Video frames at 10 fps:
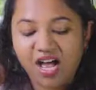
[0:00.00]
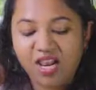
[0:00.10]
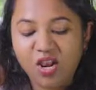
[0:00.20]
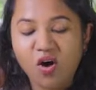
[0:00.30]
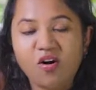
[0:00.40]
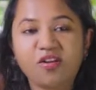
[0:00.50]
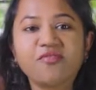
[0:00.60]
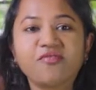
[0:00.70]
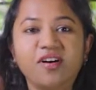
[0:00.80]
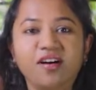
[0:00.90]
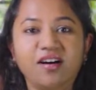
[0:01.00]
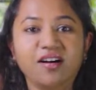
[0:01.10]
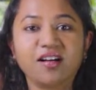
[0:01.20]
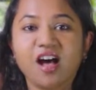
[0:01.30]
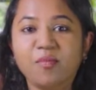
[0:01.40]
a lot of
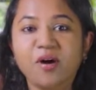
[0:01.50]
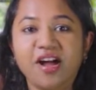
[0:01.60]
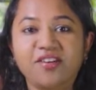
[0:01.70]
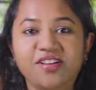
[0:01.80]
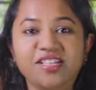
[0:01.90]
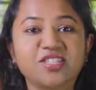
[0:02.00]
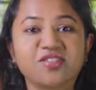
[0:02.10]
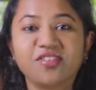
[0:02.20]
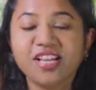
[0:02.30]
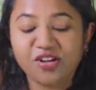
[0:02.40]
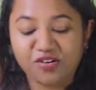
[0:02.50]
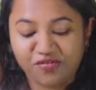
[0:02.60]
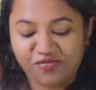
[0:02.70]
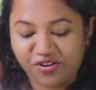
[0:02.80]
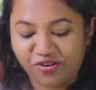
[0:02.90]
uh, carbohydrates, so really
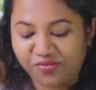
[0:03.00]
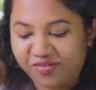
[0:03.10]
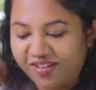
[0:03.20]
good for you.